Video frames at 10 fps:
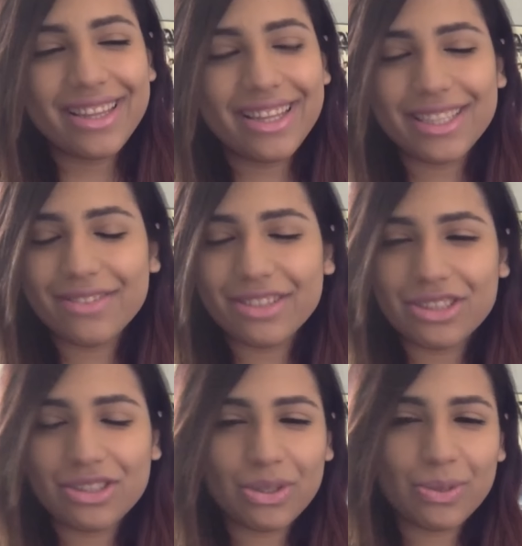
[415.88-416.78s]
this
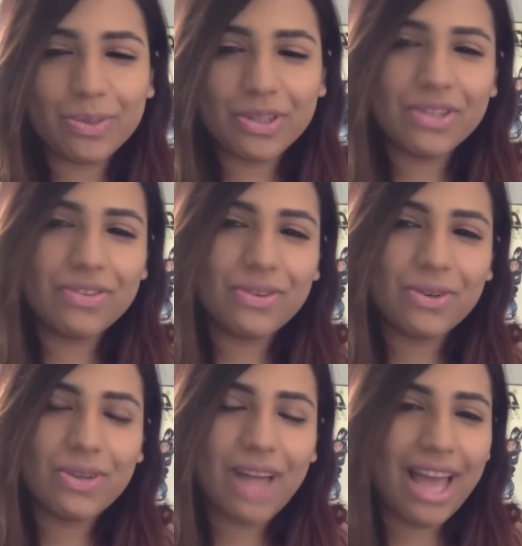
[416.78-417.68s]
was so
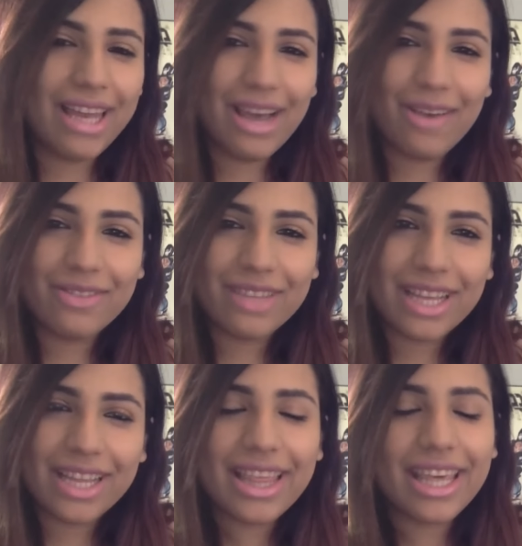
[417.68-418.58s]
beautiful. I loved
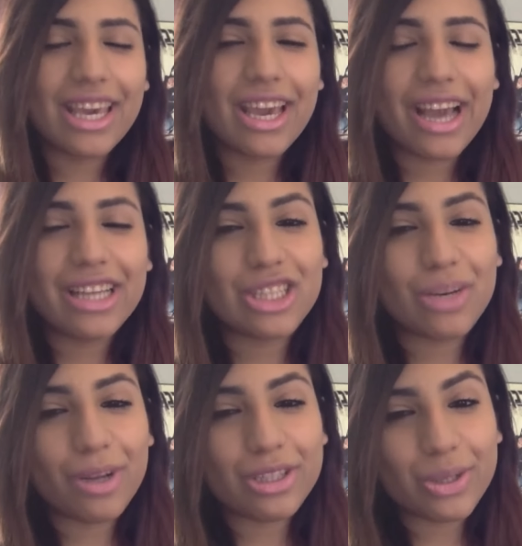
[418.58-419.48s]
it. Thank you guys
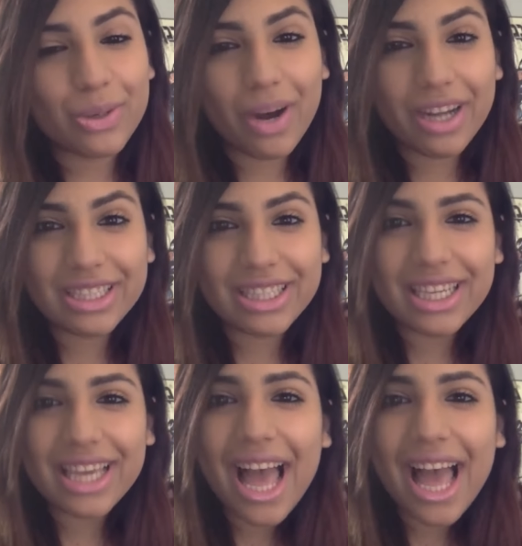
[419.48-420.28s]
so much for watching